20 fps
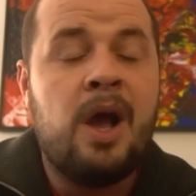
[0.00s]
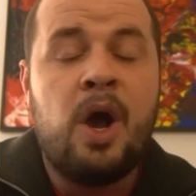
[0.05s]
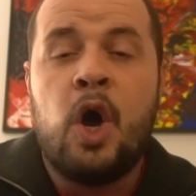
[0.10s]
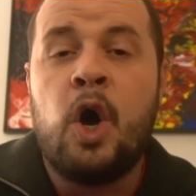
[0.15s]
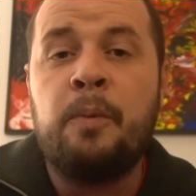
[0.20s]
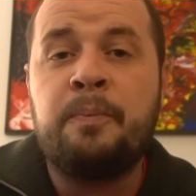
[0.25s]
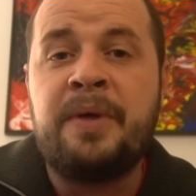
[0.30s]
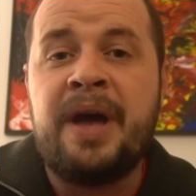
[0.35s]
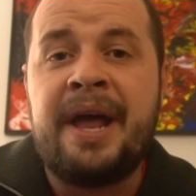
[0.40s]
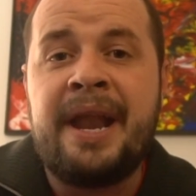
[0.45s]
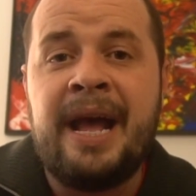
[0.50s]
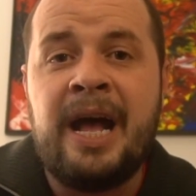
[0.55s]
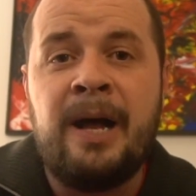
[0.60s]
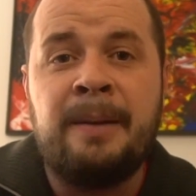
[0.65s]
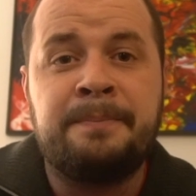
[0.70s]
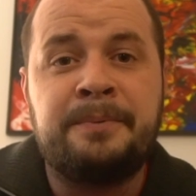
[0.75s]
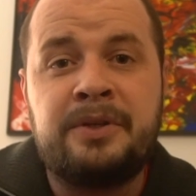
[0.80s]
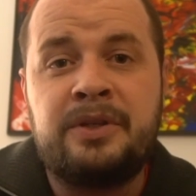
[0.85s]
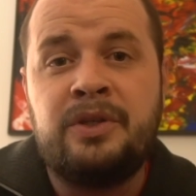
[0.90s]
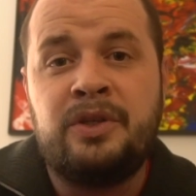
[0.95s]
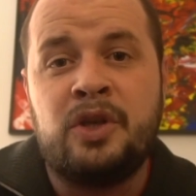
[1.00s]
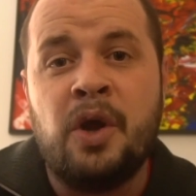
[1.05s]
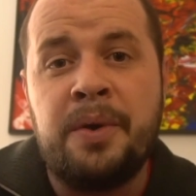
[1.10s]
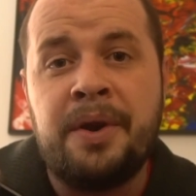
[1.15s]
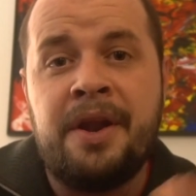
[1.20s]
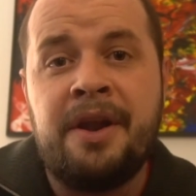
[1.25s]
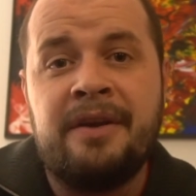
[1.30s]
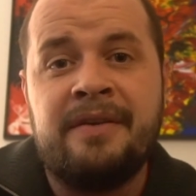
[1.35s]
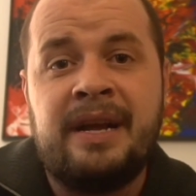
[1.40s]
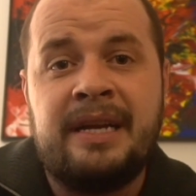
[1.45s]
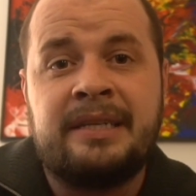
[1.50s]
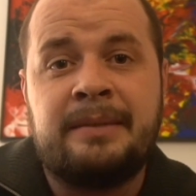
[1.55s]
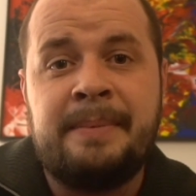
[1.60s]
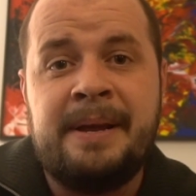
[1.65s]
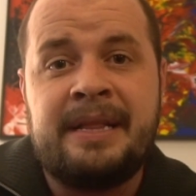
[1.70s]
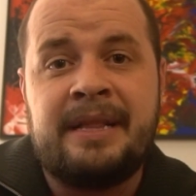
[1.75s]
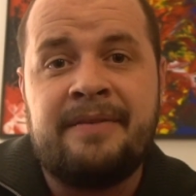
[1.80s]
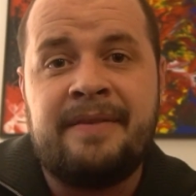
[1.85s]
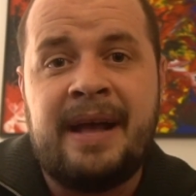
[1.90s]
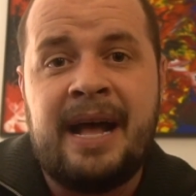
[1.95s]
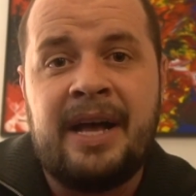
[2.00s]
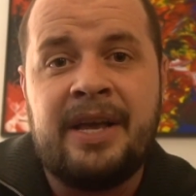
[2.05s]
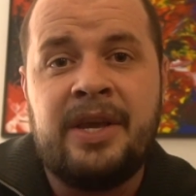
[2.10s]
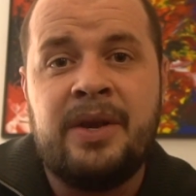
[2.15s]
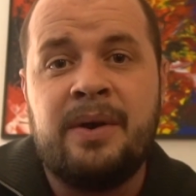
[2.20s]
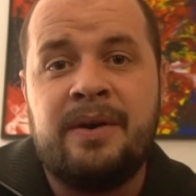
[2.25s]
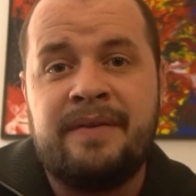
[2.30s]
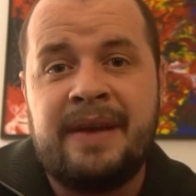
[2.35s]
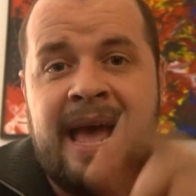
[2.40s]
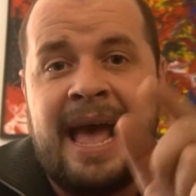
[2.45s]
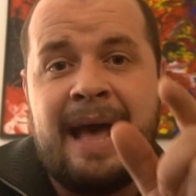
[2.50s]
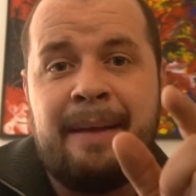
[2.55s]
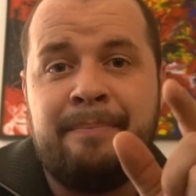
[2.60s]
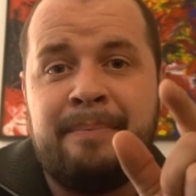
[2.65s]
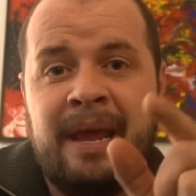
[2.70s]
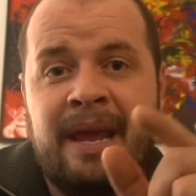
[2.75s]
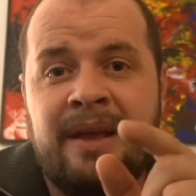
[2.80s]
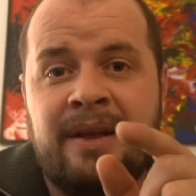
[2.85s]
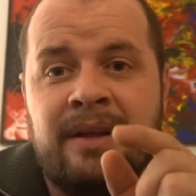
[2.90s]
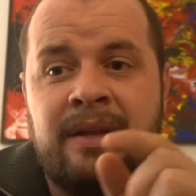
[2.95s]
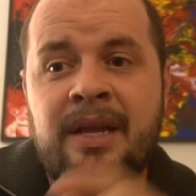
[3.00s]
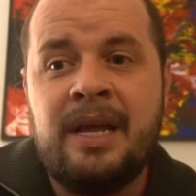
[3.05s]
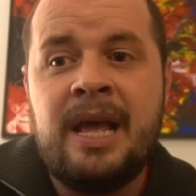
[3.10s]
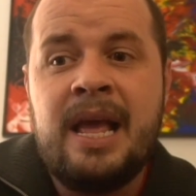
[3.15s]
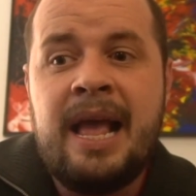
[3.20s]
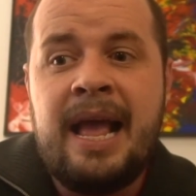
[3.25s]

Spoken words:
Hope that helps. Don't underestimate the value of a het male.